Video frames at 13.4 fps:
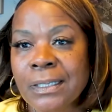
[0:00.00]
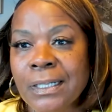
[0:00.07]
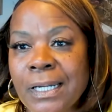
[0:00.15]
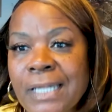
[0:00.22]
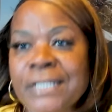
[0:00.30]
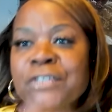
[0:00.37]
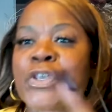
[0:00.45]

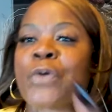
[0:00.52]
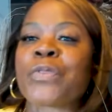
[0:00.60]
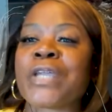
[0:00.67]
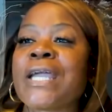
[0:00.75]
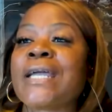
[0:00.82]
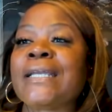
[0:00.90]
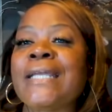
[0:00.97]
And so
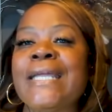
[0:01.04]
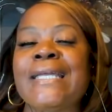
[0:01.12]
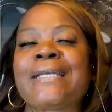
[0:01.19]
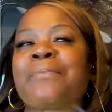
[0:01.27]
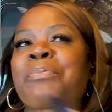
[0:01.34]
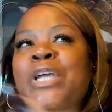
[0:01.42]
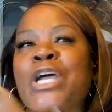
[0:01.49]
then
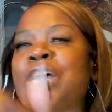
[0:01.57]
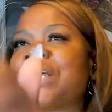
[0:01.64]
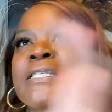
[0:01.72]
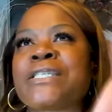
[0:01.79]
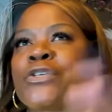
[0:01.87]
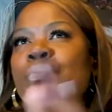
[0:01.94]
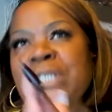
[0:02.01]

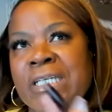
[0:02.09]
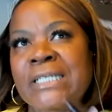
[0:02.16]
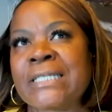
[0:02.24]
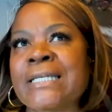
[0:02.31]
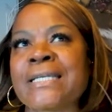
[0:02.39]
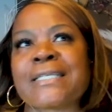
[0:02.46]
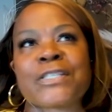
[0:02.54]
because you
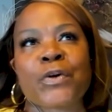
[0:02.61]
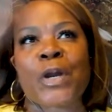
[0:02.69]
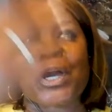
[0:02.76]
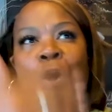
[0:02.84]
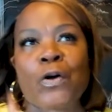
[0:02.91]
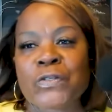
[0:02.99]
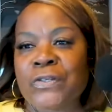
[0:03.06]
didn't, so it
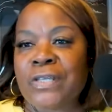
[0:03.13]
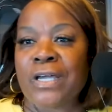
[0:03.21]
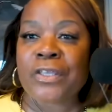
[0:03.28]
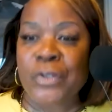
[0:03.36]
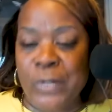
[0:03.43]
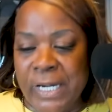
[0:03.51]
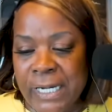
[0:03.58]
goes on the
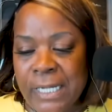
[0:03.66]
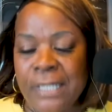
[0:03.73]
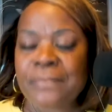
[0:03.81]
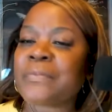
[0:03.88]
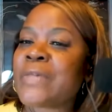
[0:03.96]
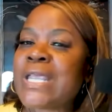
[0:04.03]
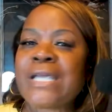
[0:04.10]
other end.
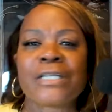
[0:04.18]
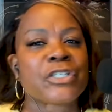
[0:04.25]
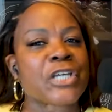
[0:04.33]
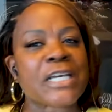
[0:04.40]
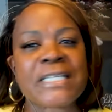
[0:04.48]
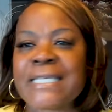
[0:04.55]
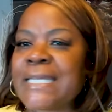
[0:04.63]

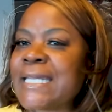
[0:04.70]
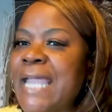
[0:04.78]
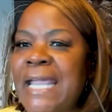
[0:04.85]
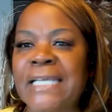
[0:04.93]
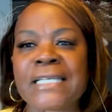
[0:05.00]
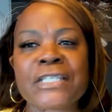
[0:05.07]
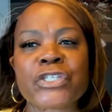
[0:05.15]
JC,
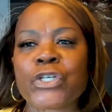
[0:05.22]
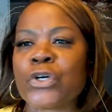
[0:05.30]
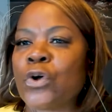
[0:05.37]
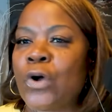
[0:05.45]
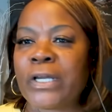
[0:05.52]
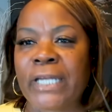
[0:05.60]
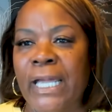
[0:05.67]
Caitlin still
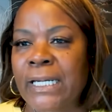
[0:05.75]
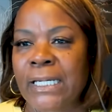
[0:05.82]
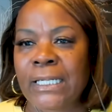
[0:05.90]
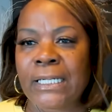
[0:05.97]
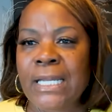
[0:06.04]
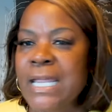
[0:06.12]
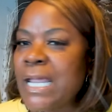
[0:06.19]
going at
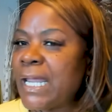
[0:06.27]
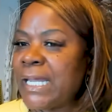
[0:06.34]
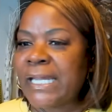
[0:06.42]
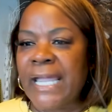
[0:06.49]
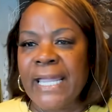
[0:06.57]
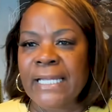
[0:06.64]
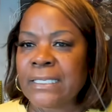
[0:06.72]
it. And
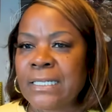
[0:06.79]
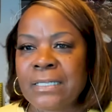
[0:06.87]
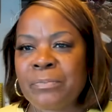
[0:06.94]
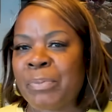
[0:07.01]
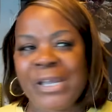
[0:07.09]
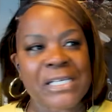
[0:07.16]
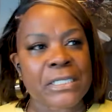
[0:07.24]

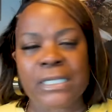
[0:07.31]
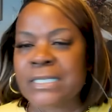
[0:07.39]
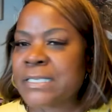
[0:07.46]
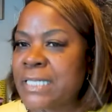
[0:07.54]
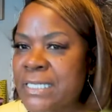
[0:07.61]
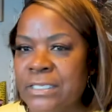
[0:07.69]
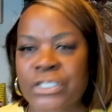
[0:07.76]
Caitlin basically
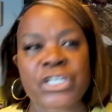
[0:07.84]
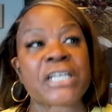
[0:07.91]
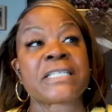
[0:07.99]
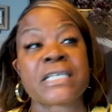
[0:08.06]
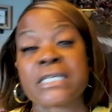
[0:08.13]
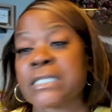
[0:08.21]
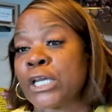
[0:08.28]
says,
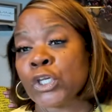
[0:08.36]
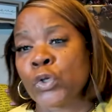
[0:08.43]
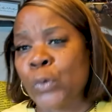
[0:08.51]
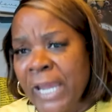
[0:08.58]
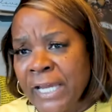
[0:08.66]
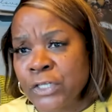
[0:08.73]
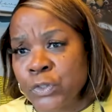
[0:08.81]
JC's like, you
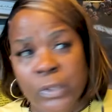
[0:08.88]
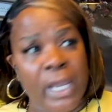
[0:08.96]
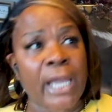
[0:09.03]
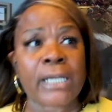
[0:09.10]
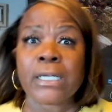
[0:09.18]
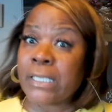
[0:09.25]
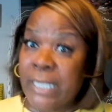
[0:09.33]
can't do
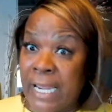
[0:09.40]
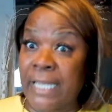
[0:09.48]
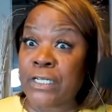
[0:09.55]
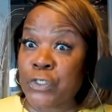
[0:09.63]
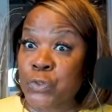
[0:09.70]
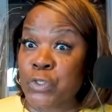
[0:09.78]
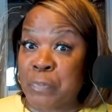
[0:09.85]
that. And
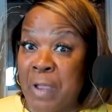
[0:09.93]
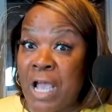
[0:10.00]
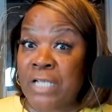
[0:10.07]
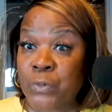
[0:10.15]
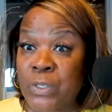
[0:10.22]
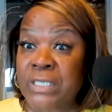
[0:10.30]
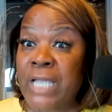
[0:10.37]
Caitlin's
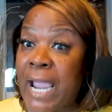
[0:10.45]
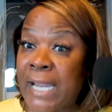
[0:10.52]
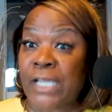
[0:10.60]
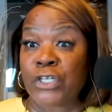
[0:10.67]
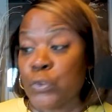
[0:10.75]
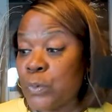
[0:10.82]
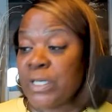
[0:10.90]
response was, I
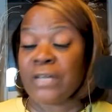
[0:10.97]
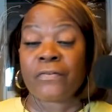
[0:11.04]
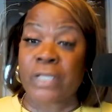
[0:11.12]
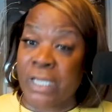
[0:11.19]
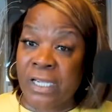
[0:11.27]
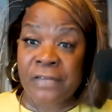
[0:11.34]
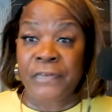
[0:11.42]
can do whatever
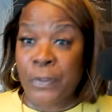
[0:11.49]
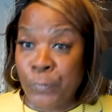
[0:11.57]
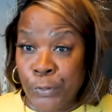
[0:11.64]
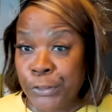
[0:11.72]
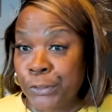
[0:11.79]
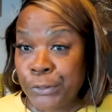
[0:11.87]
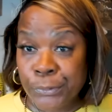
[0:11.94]
the F I
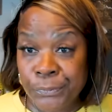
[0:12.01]
want to do.